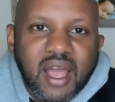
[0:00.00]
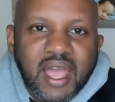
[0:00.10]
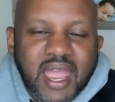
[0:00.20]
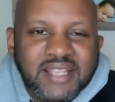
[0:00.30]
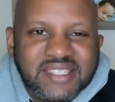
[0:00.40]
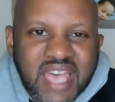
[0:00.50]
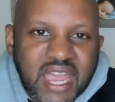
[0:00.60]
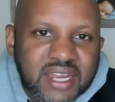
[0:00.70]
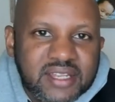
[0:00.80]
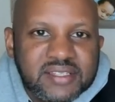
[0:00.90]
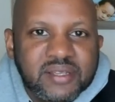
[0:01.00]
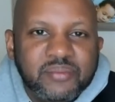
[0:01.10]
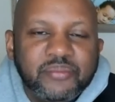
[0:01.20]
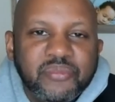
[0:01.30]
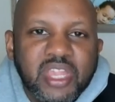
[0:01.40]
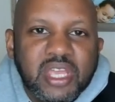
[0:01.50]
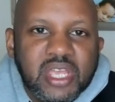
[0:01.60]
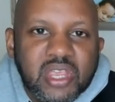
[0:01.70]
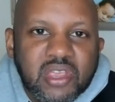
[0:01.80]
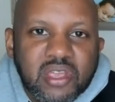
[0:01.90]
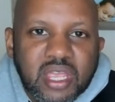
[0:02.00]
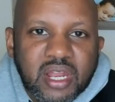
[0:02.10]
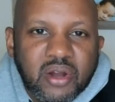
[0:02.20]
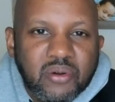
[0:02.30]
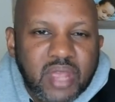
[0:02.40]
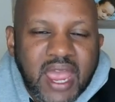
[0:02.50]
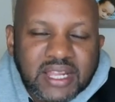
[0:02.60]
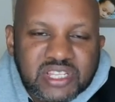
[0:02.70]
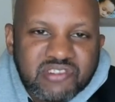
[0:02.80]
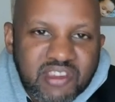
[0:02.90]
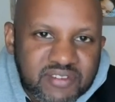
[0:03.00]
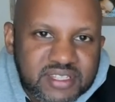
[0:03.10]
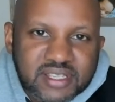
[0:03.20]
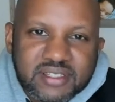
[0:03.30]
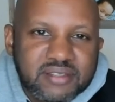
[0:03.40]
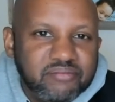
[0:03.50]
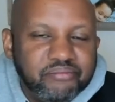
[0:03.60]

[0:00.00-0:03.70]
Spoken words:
antagonism, endless grievances.